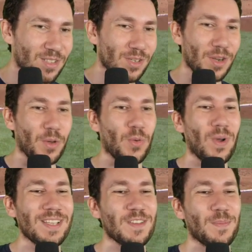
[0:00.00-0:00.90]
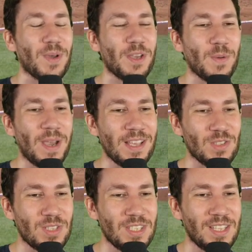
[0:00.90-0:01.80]
an aggressive breakaway.
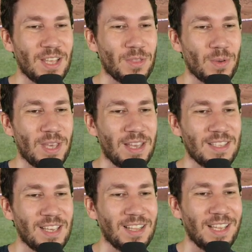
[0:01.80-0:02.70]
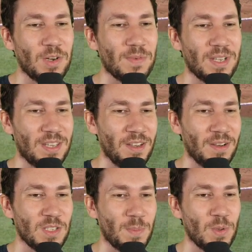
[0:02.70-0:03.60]
It's just he's got to throw that. He's got to land over
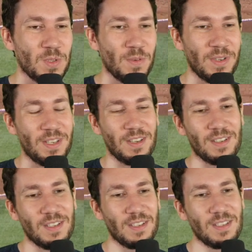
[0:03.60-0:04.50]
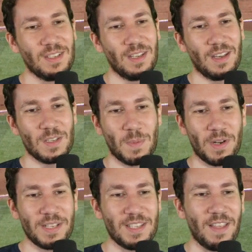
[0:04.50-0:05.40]
here as opposed to over here. Because
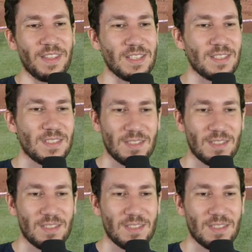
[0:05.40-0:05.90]
Marte is on this.